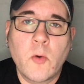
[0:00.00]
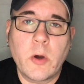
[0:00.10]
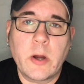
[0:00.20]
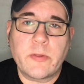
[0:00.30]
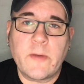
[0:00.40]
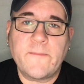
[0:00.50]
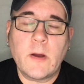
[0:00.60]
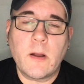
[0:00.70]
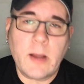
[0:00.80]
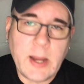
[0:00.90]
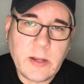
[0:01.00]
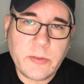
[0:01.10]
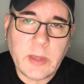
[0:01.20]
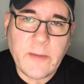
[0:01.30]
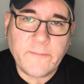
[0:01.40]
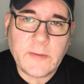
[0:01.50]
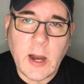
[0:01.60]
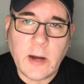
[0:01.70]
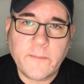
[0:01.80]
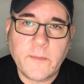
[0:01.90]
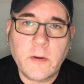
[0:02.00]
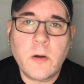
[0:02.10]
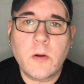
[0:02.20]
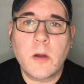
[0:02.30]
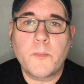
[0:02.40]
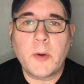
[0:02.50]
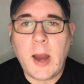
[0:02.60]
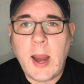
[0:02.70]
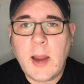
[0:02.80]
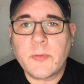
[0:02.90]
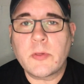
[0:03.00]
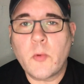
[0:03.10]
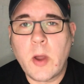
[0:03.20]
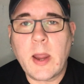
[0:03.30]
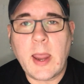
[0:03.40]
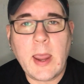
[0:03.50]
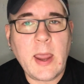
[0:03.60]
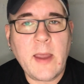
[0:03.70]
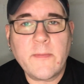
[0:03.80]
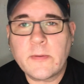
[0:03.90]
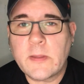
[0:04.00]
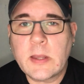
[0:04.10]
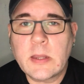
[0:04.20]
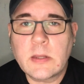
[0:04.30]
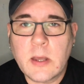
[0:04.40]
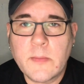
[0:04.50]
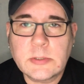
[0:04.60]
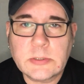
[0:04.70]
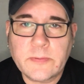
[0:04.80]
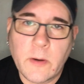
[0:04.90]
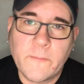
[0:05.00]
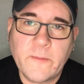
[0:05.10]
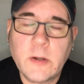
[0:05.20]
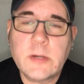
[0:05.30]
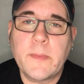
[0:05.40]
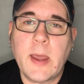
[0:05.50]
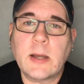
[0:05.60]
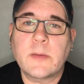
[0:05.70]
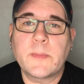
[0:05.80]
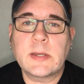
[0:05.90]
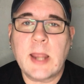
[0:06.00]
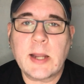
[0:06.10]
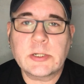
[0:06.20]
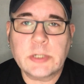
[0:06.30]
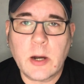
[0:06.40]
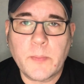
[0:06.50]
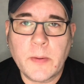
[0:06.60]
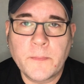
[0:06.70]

Whereas if you're a landscape photographer, perhaps you want everything in the image from front to back to be tack sharp.